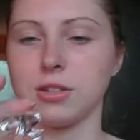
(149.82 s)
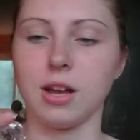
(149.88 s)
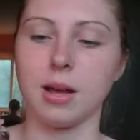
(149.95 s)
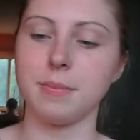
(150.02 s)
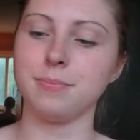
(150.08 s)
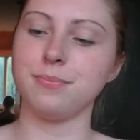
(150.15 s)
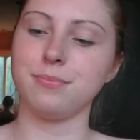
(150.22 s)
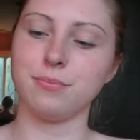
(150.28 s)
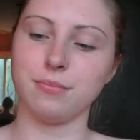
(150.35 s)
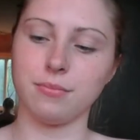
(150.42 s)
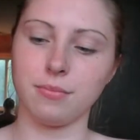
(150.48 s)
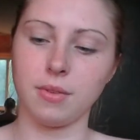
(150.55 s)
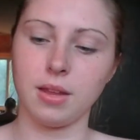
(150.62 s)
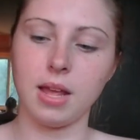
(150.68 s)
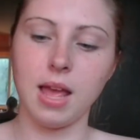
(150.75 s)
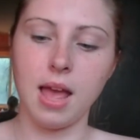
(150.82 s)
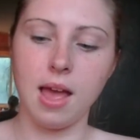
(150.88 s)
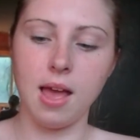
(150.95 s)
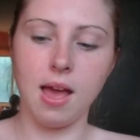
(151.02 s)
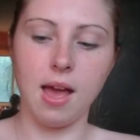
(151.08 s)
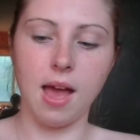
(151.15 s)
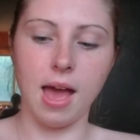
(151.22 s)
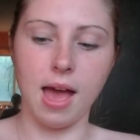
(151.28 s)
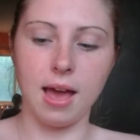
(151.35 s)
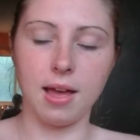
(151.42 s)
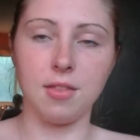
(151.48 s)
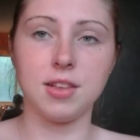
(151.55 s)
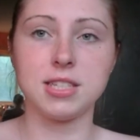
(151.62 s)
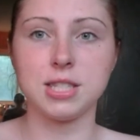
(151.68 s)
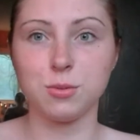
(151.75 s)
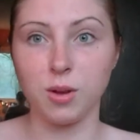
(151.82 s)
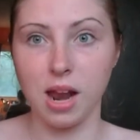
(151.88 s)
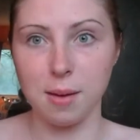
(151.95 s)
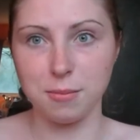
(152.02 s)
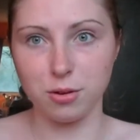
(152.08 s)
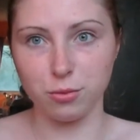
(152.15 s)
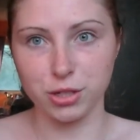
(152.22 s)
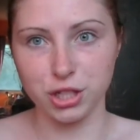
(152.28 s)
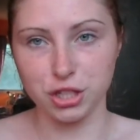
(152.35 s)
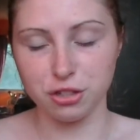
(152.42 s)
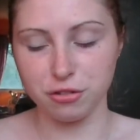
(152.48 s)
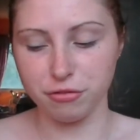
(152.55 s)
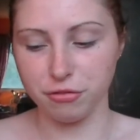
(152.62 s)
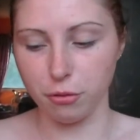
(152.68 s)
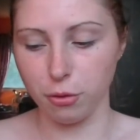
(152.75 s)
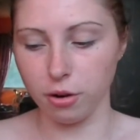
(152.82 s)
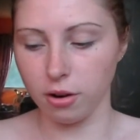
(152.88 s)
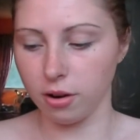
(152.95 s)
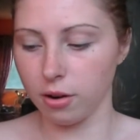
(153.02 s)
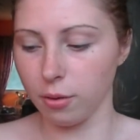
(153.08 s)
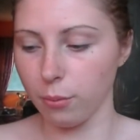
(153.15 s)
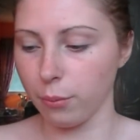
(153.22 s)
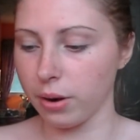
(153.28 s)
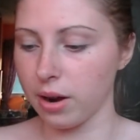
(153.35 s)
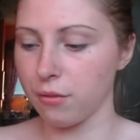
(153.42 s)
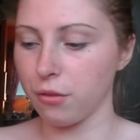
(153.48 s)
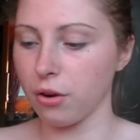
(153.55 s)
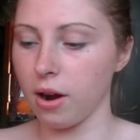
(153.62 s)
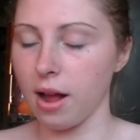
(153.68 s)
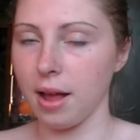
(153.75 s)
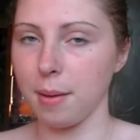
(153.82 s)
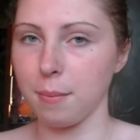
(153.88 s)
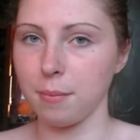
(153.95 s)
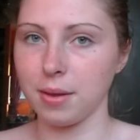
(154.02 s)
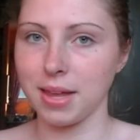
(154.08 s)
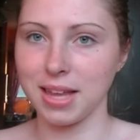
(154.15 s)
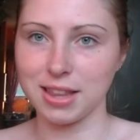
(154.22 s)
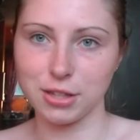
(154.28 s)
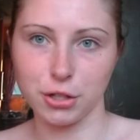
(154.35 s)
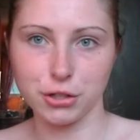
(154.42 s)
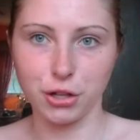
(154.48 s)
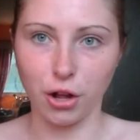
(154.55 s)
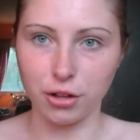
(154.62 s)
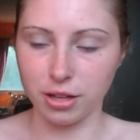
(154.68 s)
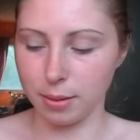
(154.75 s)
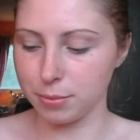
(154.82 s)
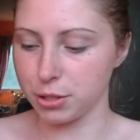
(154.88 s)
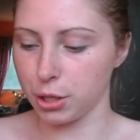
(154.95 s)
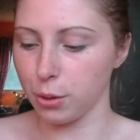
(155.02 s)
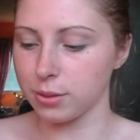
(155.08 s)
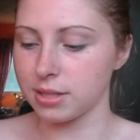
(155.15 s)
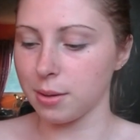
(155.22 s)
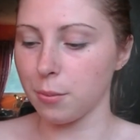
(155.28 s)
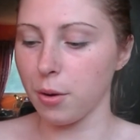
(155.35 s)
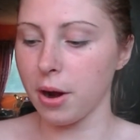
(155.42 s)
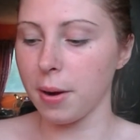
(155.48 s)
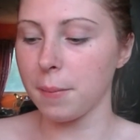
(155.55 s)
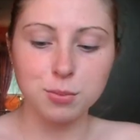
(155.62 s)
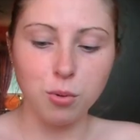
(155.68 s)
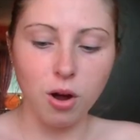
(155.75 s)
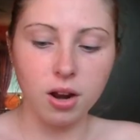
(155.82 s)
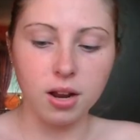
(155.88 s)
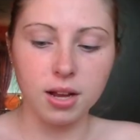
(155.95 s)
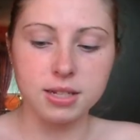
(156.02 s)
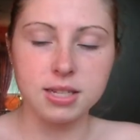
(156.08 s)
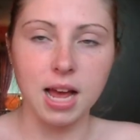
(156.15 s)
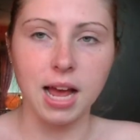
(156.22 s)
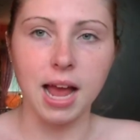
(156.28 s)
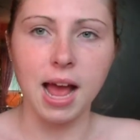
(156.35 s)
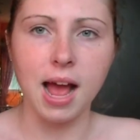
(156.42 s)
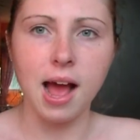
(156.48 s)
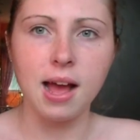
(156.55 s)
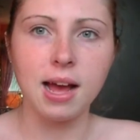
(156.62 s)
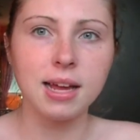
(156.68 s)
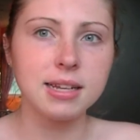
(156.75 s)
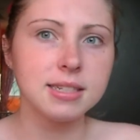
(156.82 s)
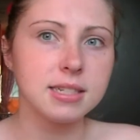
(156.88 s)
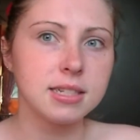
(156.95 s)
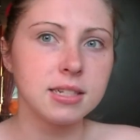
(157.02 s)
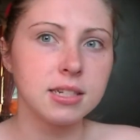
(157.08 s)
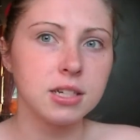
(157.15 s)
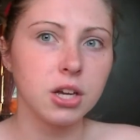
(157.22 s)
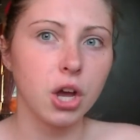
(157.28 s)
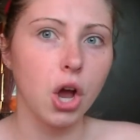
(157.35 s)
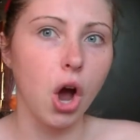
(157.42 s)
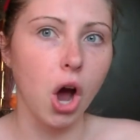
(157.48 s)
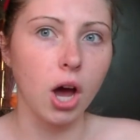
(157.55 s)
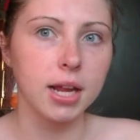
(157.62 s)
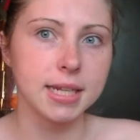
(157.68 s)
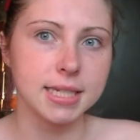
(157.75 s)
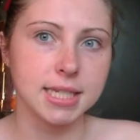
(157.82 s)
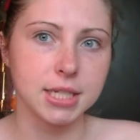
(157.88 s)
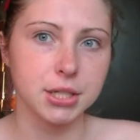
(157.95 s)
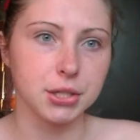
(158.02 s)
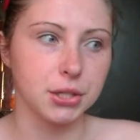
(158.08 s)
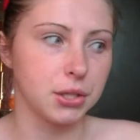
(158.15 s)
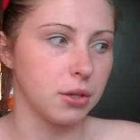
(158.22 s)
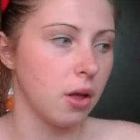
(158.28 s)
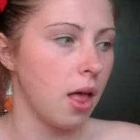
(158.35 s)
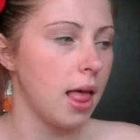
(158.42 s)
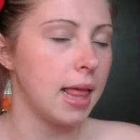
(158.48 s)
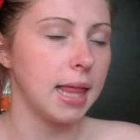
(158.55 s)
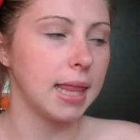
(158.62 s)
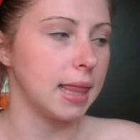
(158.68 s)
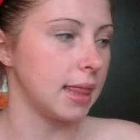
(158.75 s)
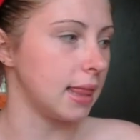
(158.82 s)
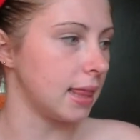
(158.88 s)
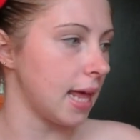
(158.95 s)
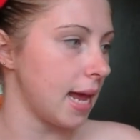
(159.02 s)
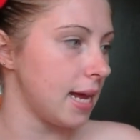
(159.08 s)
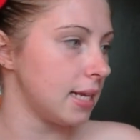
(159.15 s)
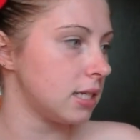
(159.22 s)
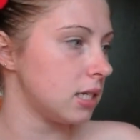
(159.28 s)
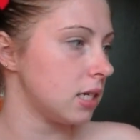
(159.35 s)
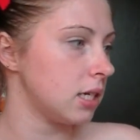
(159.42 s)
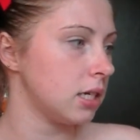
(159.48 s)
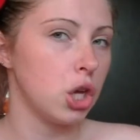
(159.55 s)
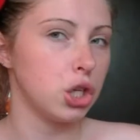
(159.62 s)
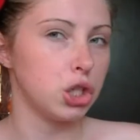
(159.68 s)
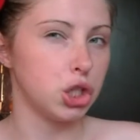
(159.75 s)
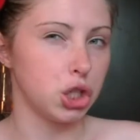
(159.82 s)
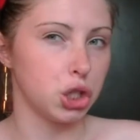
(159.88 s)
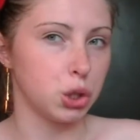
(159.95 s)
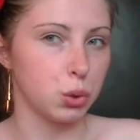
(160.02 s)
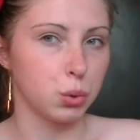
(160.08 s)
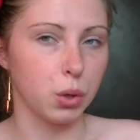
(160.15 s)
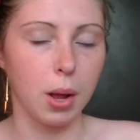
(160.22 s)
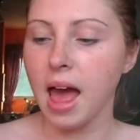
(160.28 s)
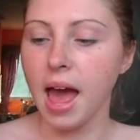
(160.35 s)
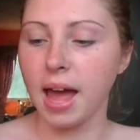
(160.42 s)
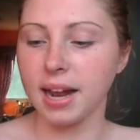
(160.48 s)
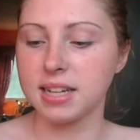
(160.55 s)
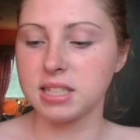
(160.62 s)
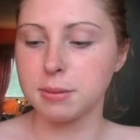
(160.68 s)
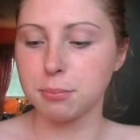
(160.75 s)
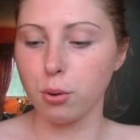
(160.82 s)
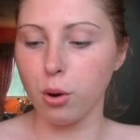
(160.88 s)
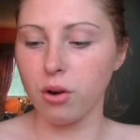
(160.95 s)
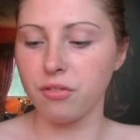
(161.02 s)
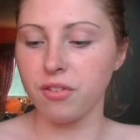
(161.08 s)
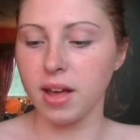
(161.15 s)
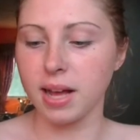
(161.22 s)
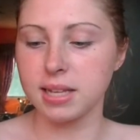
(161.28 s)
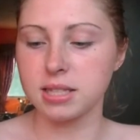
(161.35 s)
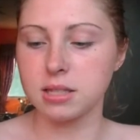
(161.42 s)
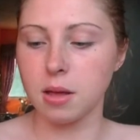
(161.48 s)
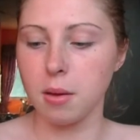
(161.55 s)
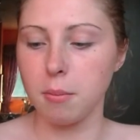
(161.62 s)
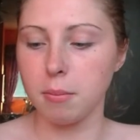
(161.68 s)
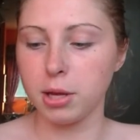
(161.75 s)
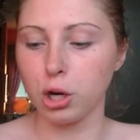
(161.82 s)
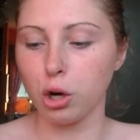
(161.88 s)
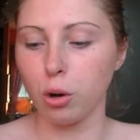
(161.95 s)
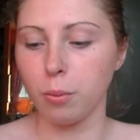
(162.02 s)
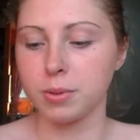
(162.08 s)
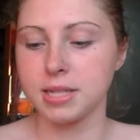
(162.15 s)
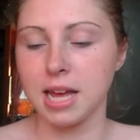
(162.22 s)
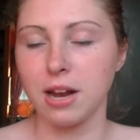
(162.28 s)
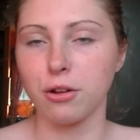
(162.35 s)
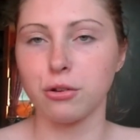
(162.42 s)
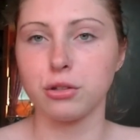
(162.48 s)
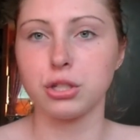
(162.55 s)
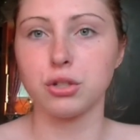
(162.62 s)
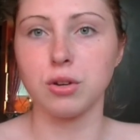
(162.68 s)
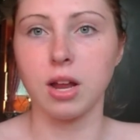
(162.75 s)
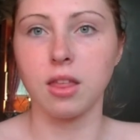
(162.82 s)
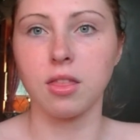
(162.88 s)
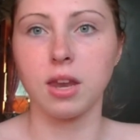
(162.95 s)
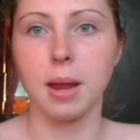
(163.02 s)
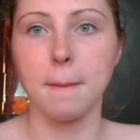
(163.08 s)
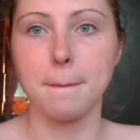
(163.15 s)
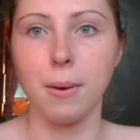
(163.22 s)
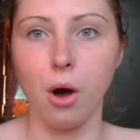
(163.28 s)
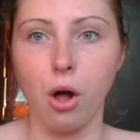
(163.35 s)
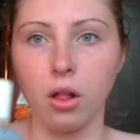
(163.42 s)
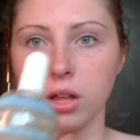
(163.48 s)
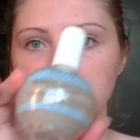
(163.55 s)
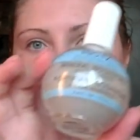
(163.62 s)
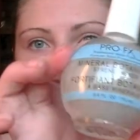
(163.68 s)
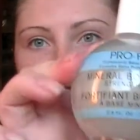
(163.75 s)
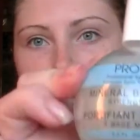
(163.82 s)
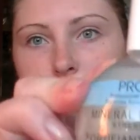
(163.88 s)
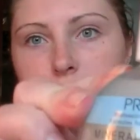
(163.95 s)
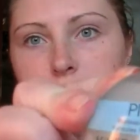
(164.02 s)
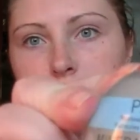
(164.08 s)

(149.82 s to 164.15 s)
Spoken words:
top. And this is what I've been reaching for whenever I'm getting a little dolled up to go somewhere. Product I hadn't got until late June. And it's the Pro FX Mineral Botanical Strengthening Polish.